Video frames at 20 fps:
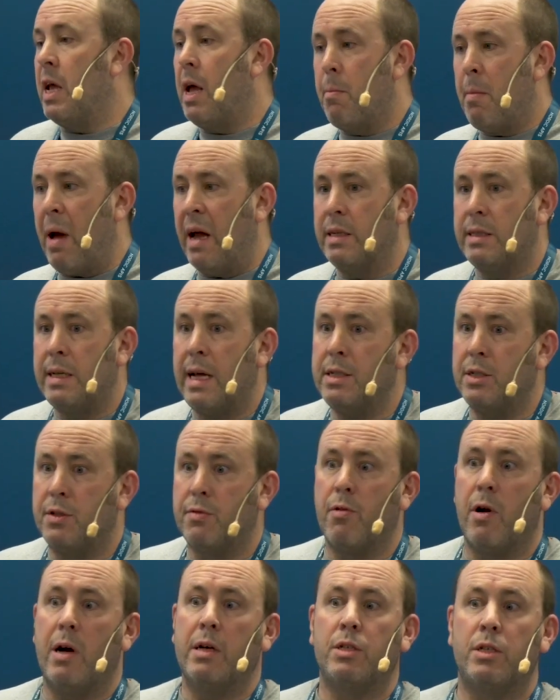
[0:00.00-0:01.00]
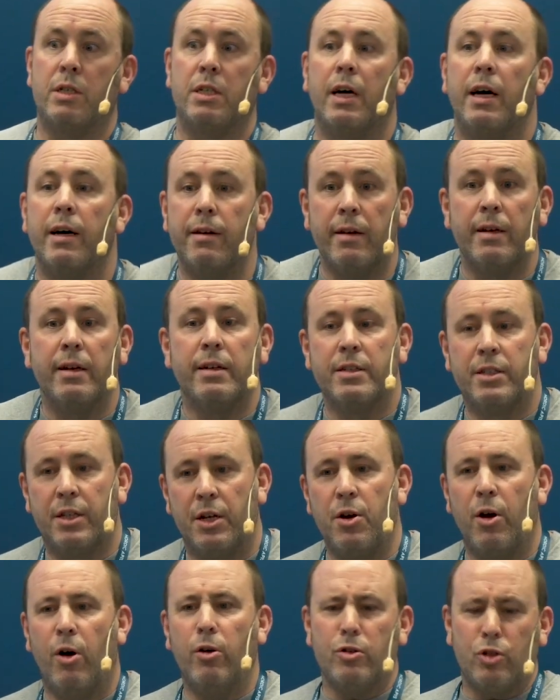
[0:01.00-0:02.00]
it makes sense for us to
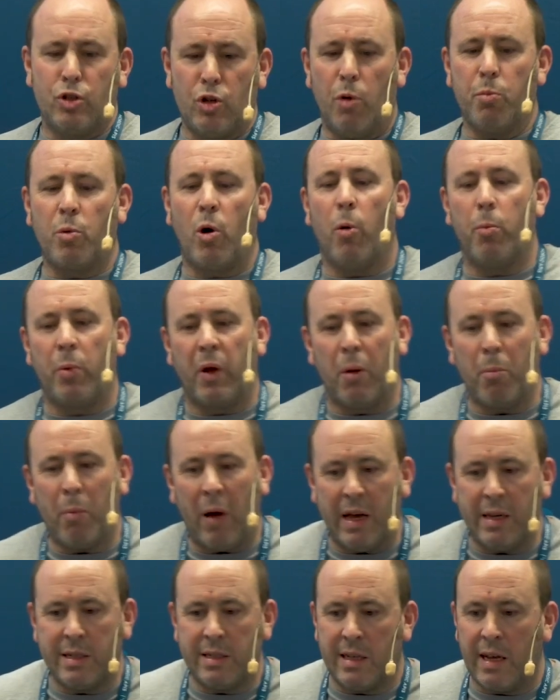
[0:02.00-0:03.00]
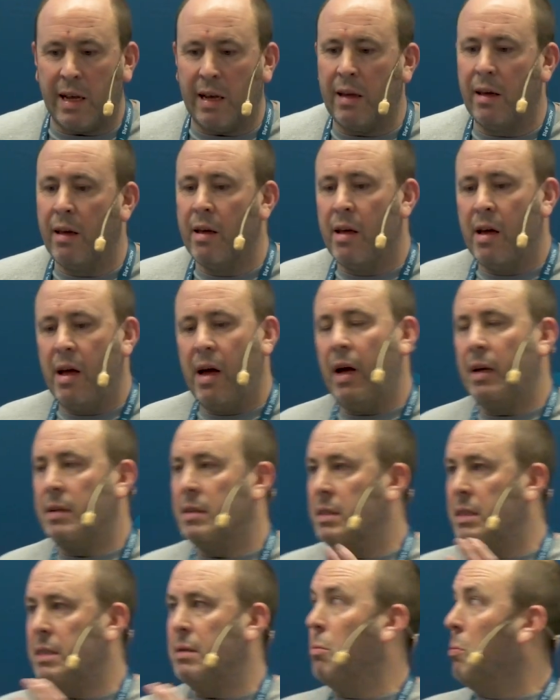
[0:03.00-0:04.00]
not stop copy and pasting
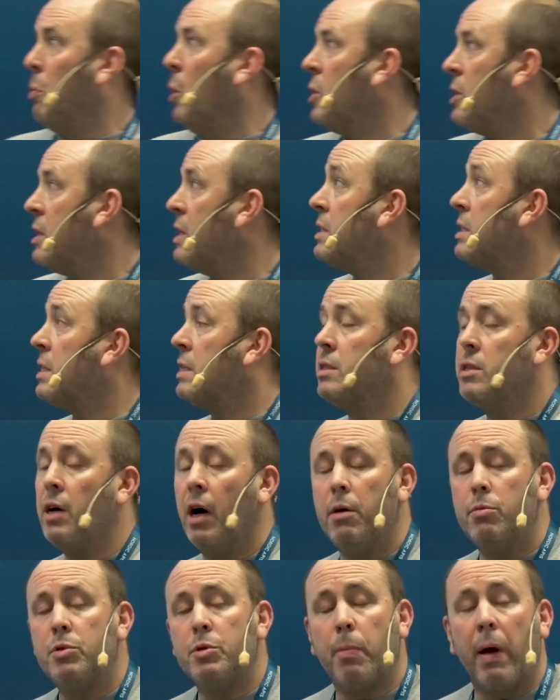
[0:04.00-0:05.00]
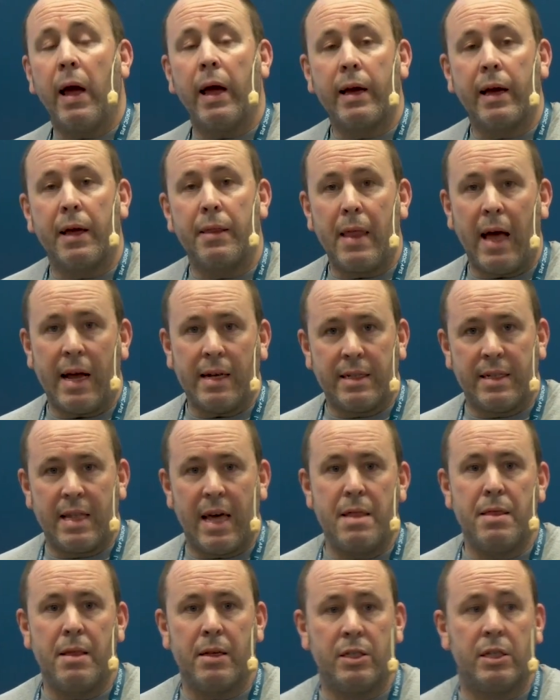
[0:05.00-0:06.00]
and put this in Typespec, and that's
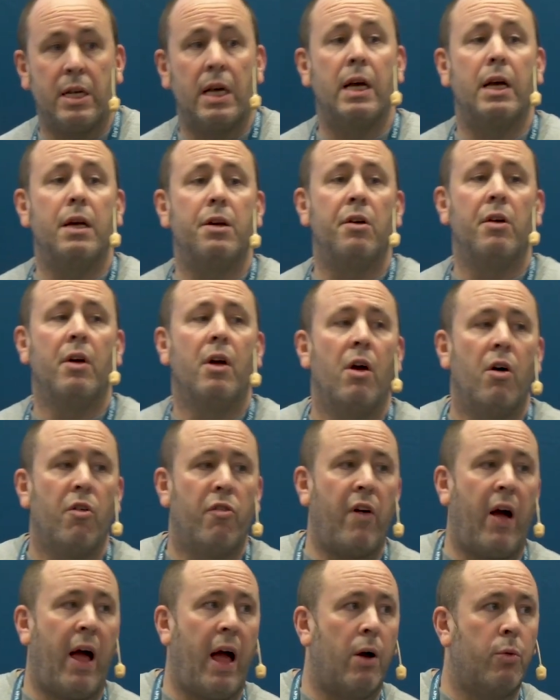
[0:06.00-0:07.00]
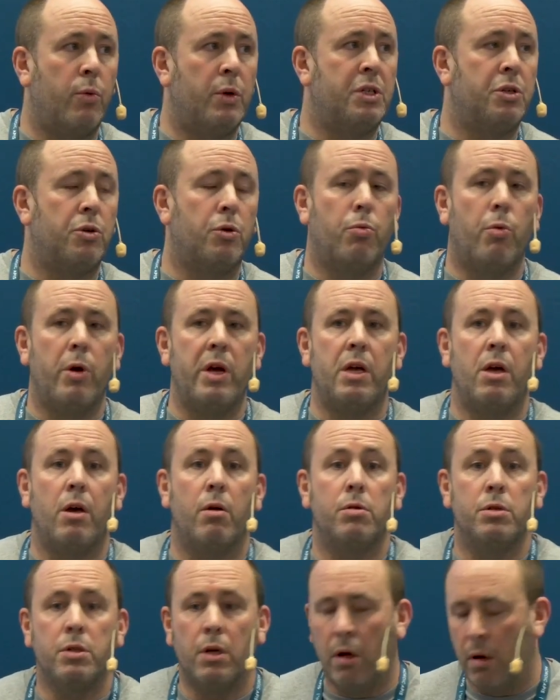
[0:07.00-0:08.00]
then the seed for how we do
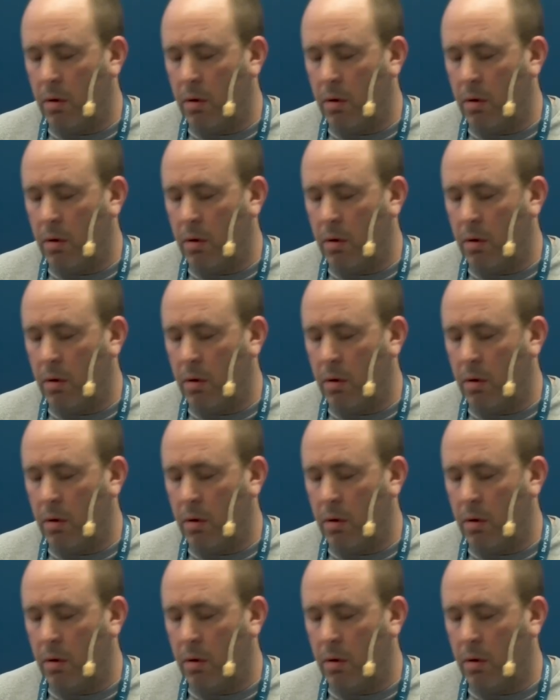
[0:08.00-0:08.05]
reuse.